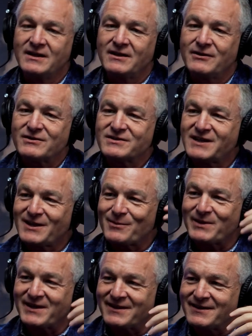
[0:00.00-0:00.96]
there's not
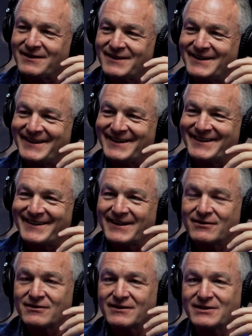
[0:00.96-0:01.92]
been an
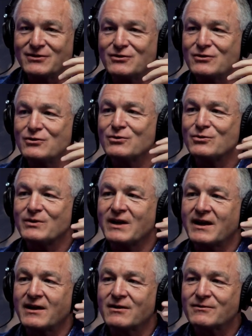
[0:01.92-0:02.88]
entirely new
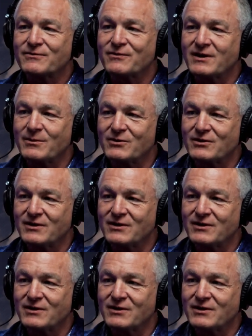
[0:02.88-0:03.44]
airframer,